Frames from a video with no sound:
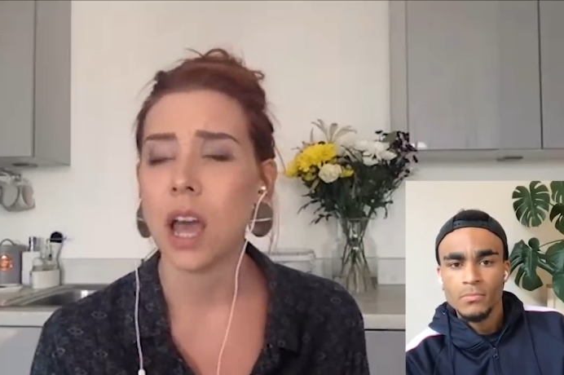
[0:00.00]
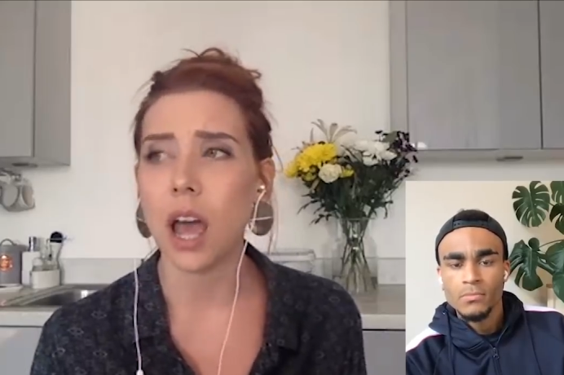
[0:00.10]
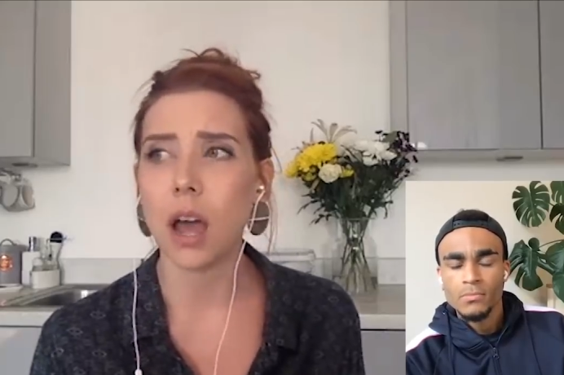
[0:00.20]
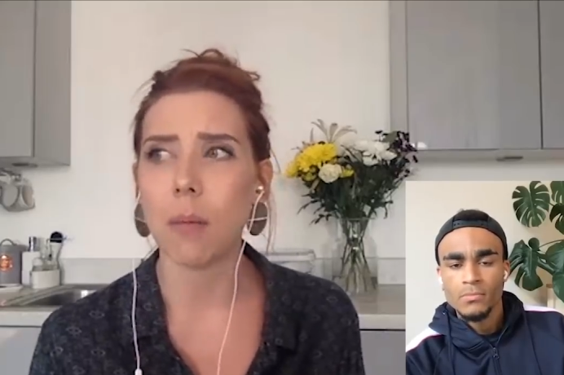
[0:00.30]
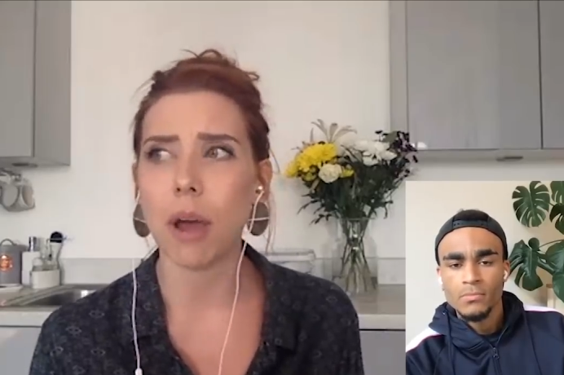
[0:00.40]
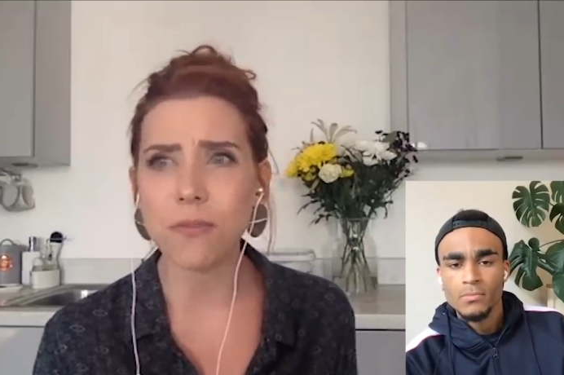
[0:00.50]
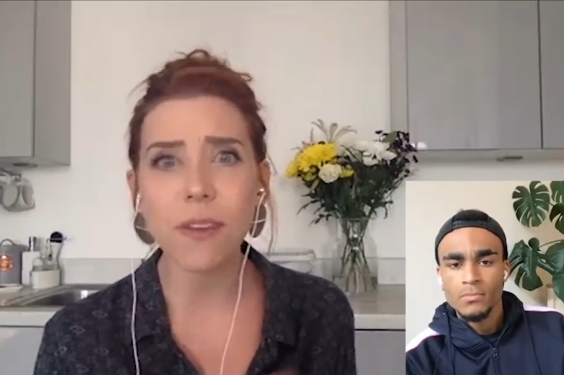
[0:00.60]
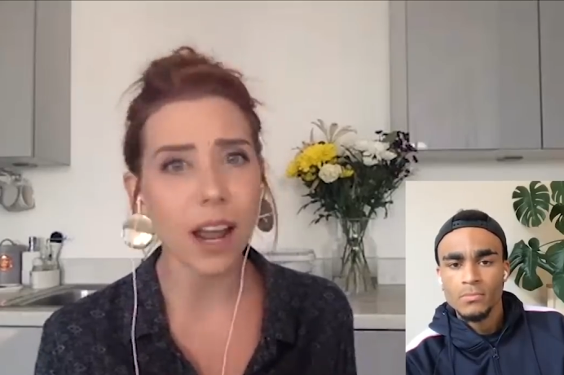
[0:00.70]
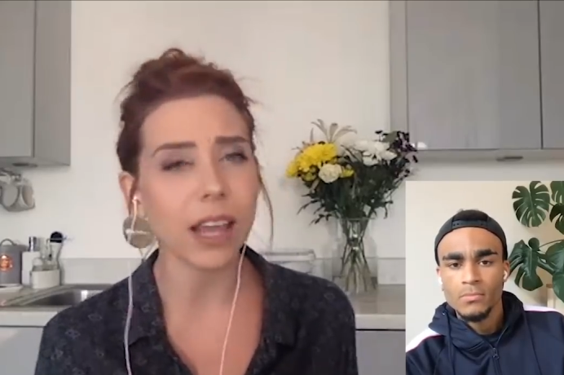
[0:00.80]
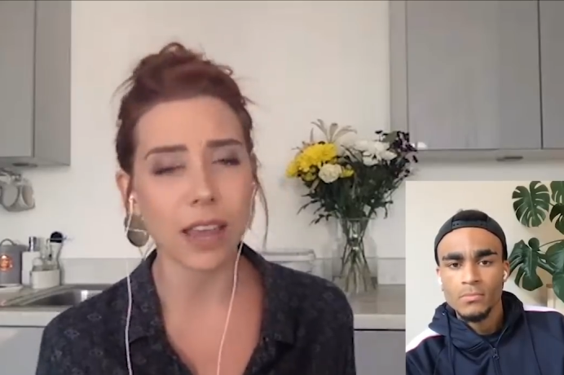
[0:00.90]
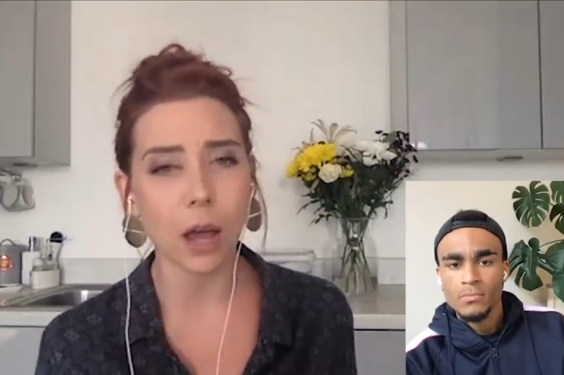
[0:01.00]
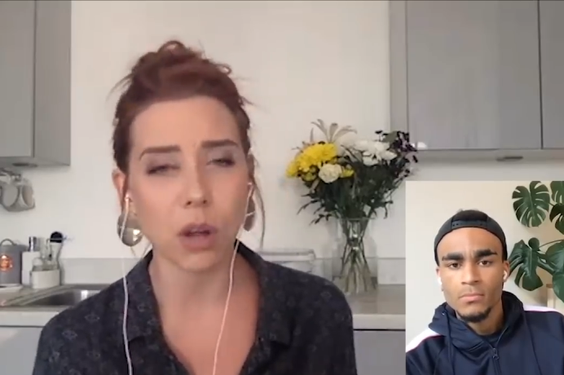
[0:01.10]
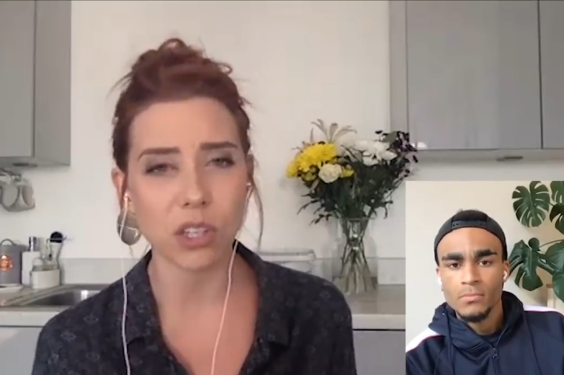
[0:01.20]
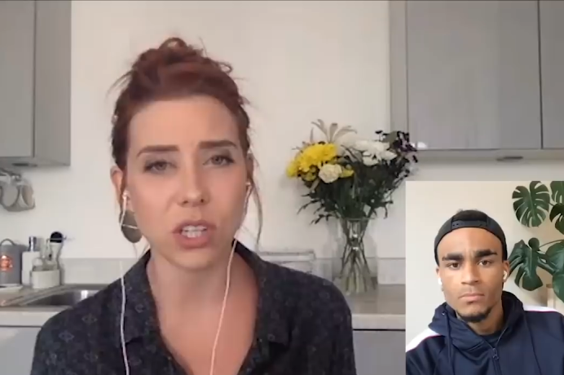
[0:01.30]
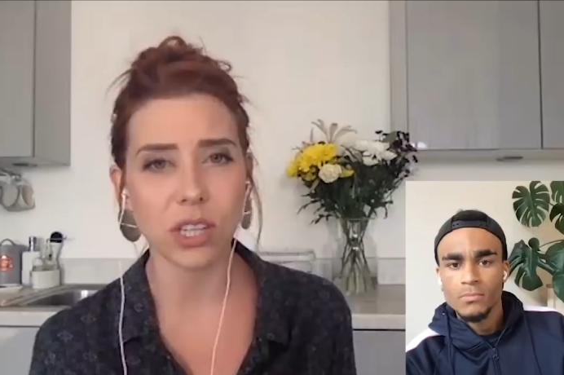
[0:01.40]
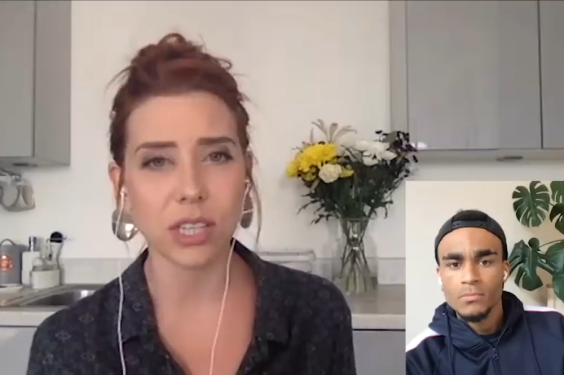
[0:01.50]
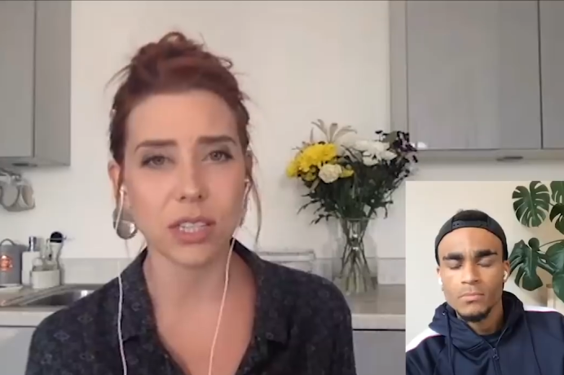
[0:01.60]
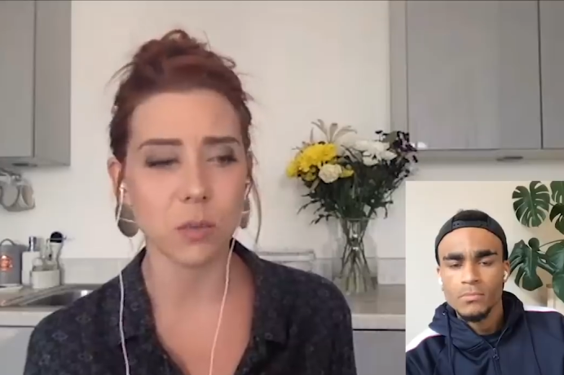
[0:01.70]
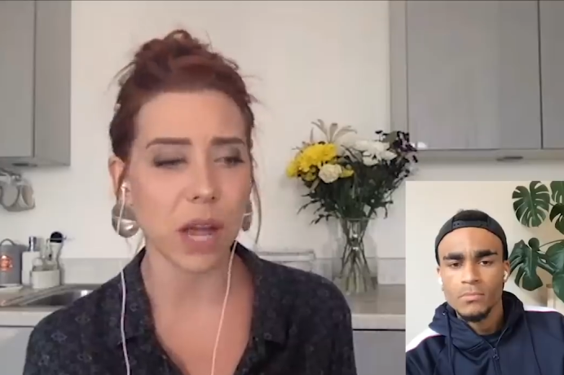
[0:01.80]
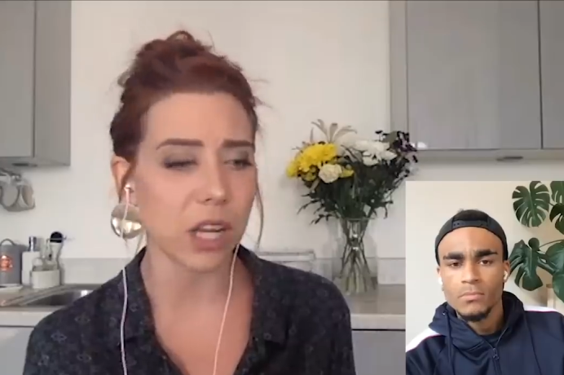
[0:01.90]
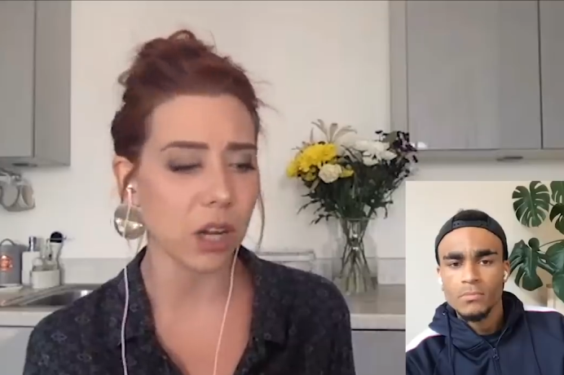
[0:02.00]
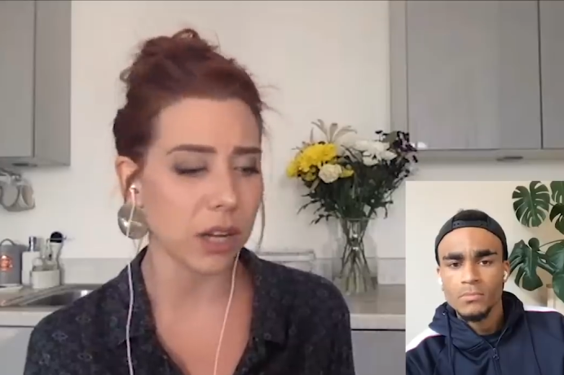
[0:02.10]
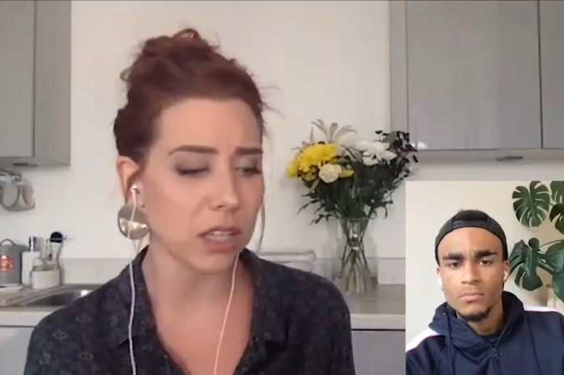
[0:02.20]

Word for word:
Speaker 1: um, i felt like that watching this as well you know it's